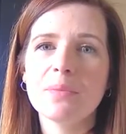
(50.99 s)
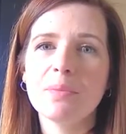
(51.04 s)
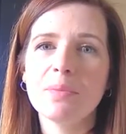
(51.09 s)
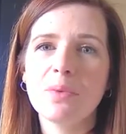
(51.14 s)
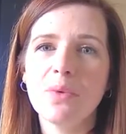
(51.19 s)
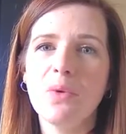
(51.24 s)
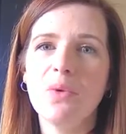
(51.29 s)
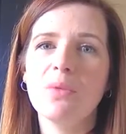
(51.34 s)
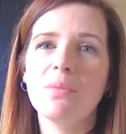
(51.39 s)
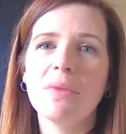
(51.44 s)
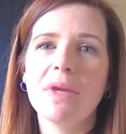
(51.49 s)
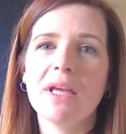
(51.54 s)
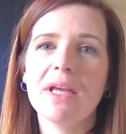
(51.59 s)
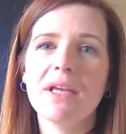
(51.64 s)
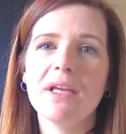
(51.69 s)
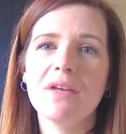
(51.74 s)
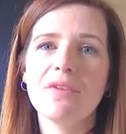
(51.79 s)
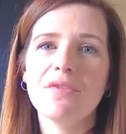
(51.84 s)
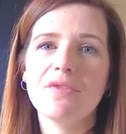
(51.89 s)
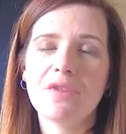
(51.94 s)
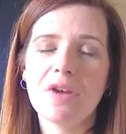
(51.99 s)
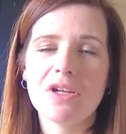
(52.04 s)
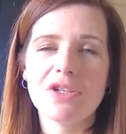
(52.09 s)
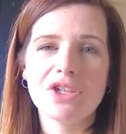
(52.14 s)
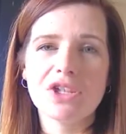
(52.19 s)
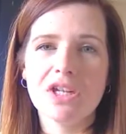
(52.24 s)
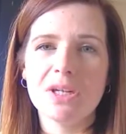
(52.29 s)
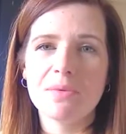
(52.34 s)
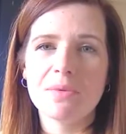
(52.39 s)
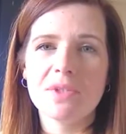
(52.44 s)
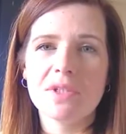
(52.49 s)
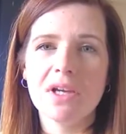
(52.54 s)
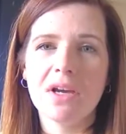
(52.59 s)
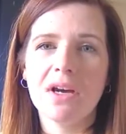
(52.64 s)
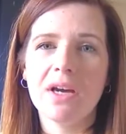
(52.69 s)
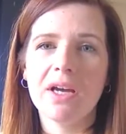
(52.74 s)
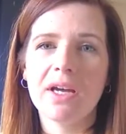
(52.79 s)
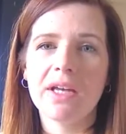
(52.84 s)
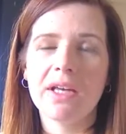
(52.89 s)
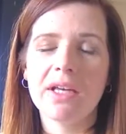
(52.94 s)
brought me friendships that
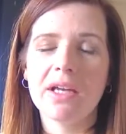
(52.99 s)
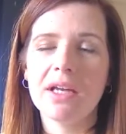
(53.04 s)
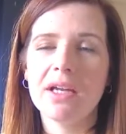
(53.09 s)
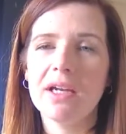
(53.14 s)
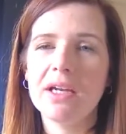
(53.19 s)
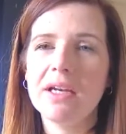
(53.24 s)
I